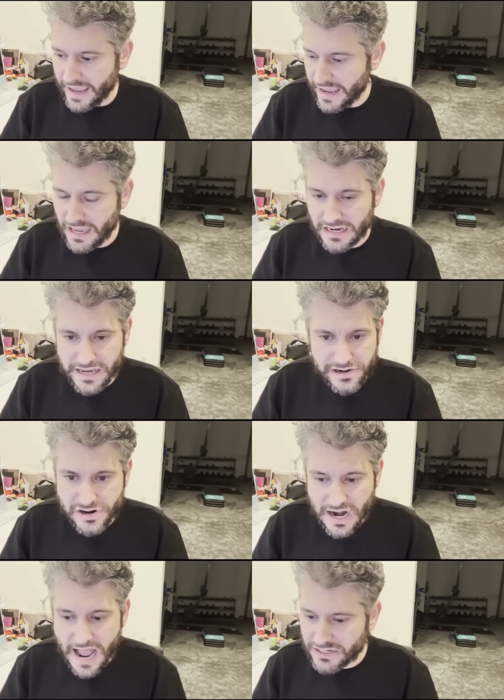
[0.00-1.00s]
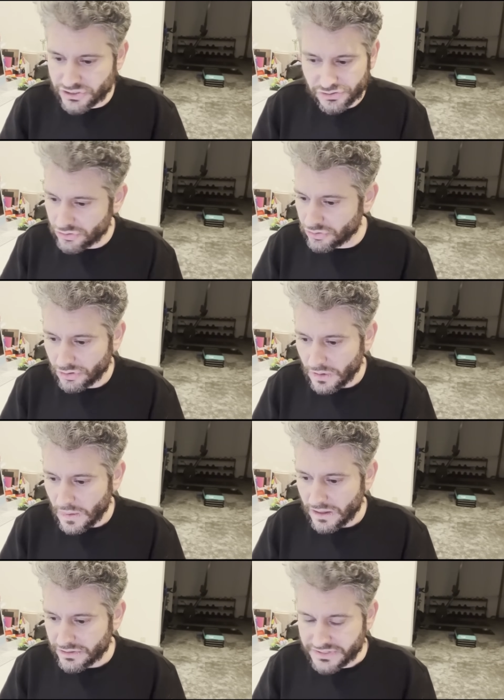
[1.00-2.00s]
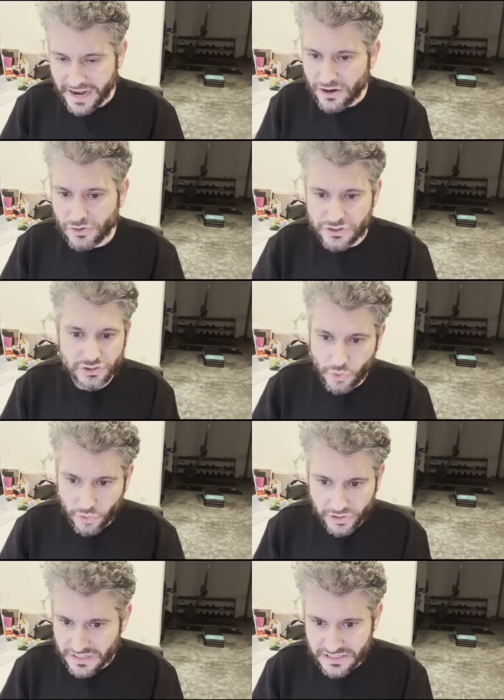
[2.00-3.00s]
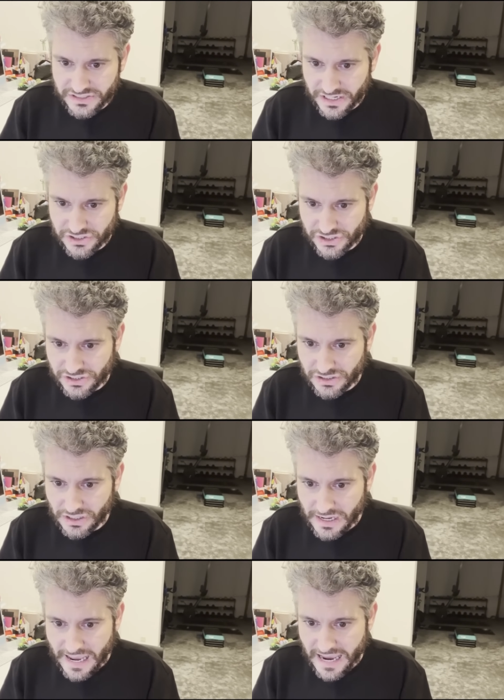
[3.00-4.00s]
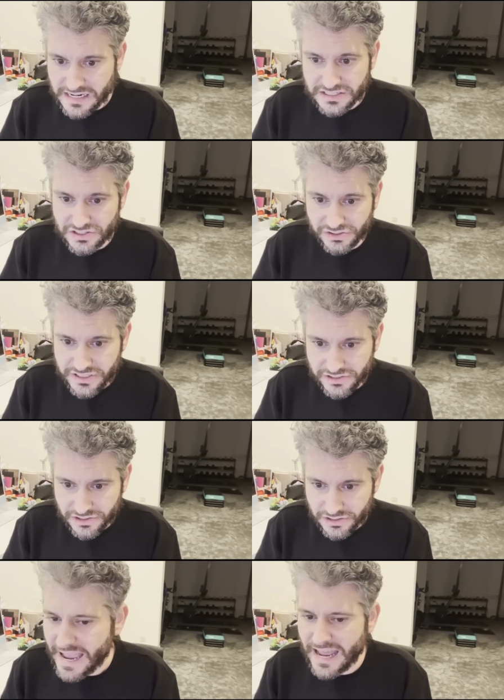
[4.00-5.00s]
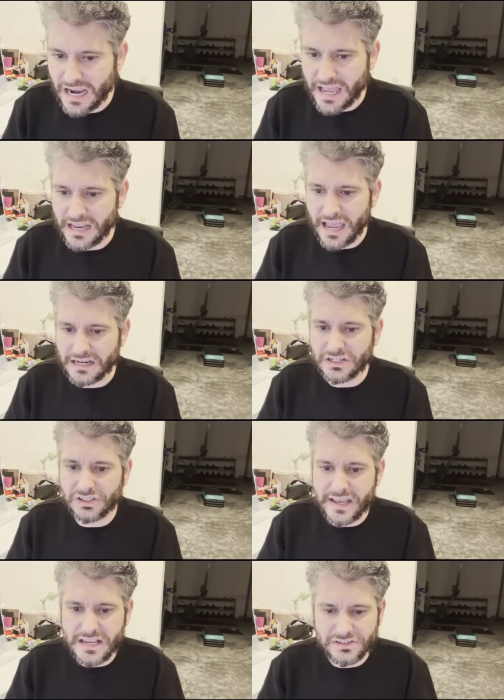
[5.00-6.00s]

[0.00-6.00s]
an international terrorist organization and its leader and, and, and glaze